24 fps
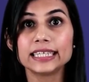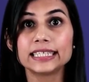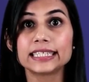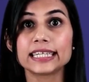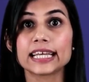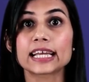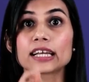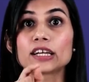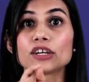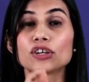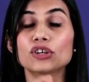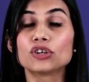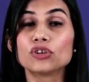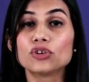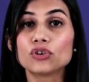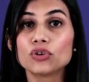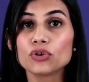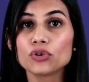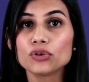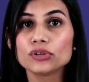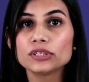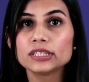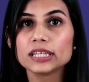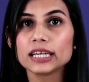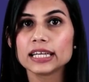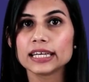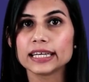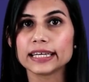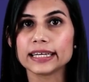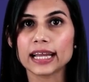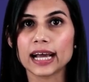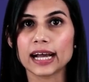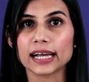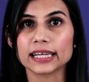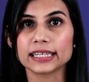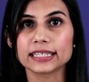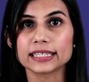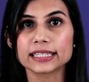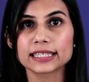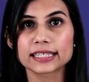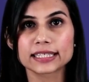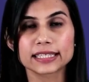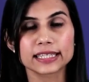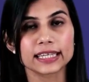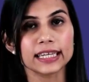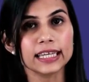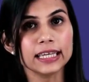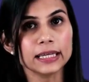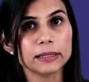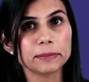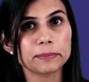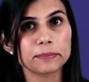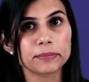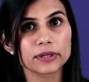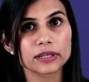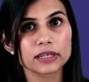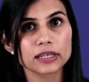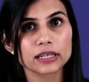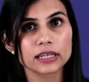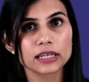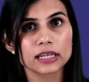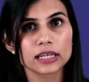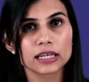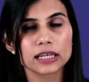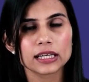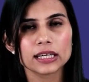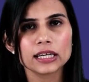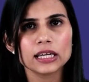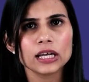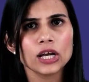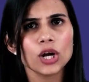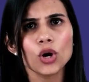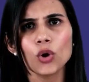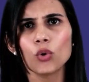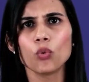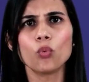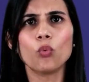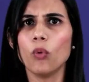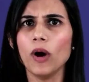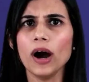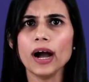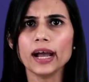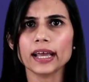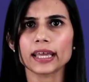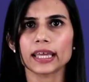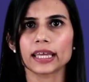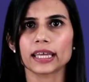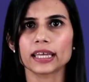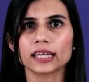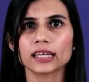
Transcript: take a good night's sleep. Why?